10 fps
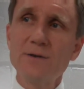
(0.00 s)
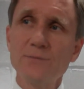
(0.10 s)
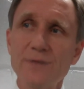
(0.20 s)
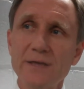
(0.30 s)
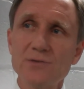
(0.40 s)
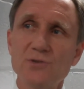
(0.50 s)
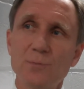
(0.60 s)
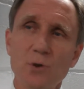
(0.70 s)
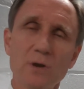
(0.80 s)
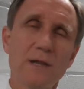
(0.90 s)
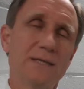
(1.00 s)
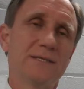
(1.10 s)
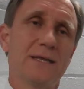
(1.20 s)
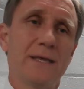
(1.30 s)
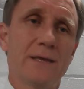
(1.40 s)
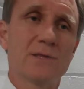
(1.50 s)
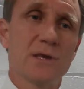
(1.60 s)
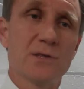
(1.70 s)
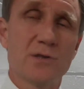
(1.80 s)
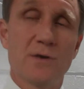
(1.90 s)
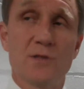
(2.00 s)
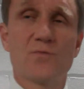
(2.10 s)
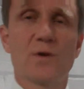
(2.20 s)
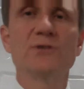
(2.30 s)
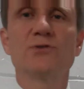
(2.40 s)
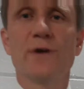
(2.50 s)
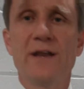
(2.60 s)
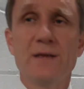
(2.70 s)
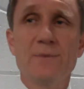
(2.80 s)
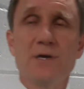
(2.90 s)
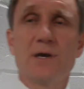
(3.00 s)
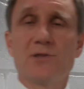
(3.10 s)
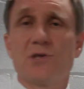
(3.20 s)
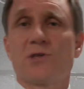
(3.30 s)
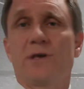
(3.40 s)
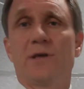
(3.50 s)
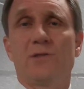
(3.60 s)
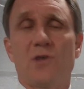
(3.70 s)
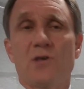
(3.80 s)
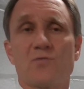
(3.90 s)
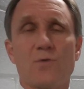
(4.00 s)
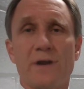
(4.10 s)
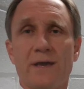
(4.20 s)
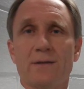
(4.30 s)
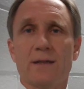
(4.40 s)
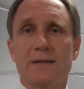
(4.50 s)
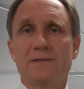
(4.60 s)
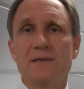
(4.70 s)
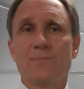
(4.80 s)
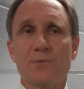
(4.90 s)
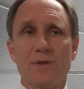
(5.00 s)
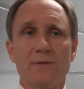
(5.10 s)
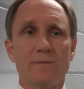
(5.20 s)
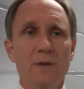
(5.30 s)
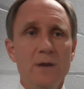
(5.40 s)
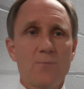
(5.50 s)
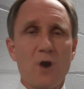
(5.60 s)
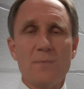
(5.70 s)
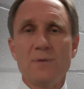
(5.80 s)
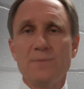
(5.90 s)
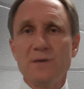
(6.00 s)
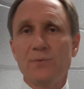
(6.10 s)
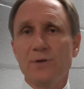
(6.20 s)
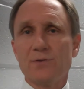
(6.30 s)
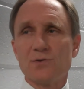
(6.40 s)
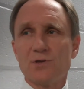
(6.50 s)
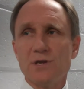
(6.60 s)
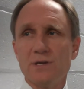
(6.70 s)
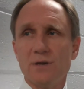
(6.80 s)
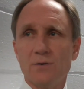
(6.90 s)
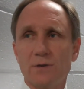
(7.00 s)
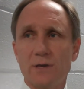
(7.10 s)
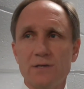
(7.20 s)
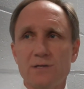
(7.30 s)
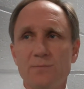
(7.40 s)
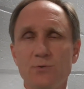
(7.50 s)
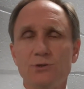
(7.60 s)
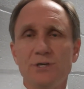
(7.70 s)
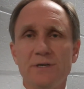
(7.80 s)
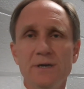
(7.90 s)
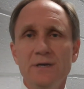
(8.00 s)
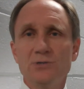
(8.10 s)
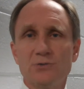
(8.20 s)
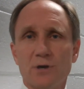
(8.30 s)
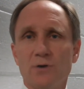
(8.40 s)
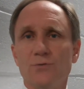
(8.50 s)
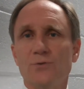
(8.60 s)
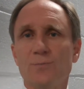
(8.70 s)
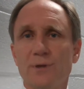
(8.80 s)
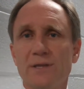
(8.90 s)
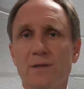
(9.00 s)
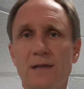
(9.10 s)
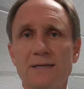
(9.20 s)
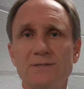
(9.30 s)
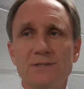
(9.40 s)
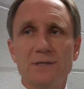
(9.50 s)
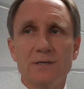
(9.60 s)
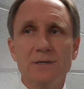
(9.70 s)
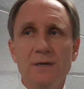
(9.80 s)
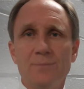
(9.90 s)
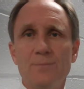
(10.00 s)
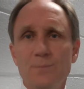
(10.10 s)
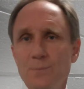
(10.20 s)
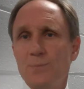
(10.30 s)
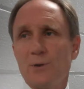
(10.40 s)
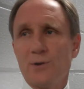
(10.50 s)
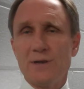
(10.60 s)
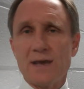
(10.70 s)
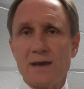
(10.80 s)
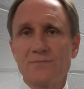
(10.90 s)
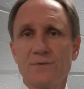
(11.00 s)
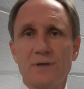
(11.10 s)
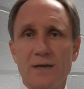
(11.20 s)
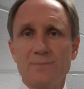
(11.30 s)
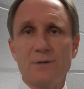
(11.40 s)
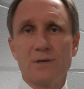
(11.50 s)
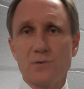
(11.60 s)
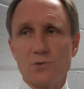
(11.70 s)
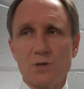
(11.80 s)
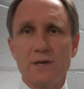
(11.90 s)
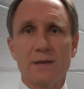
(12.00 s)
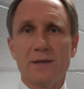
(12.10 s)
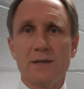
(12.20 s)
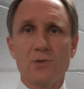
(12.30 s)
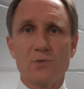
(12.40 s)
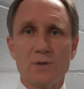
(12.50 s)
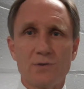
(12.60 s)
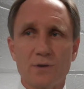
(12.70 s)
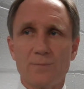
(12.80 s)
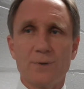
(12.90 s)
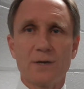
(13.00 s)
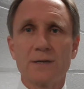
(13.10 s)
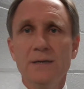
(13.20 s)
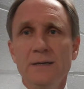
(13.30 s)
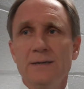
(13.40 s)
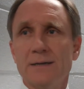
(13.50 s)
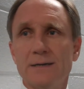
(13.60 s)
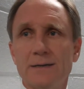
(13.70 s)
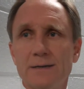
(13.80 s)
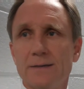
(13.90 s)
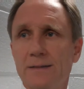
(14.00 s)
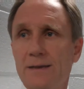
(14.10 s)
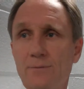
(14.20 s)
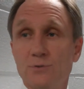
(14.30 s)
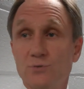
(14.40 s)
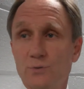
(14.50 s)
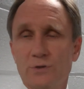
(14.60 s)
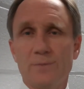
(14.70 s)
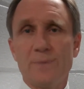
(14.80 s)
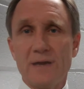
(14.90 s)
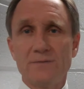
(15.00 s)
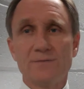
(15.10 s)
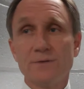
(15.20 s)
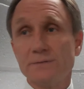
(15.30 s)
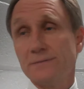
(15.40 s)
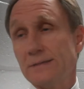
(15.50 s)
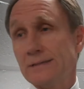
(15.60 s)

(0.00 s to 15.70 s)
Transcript: I don't think it's demoralized. I think it's frustrating because it's running a lot deeper than probably people either see. Casey Boucher struggled to play the last period and a half tonight because she had an injury, took a puck that was really painful.